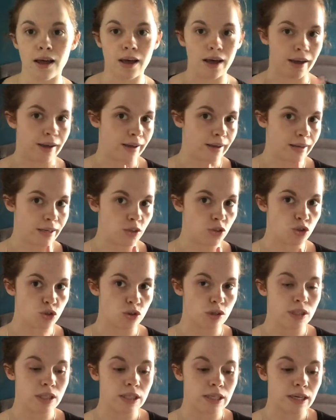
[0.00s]
I
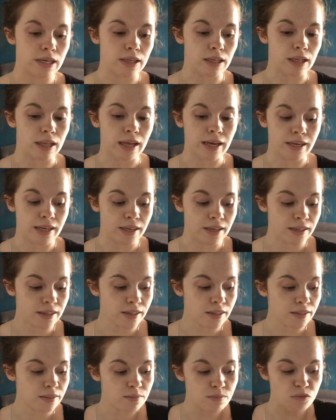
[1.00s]
just like
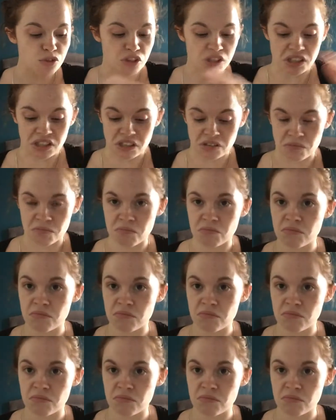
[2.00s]
to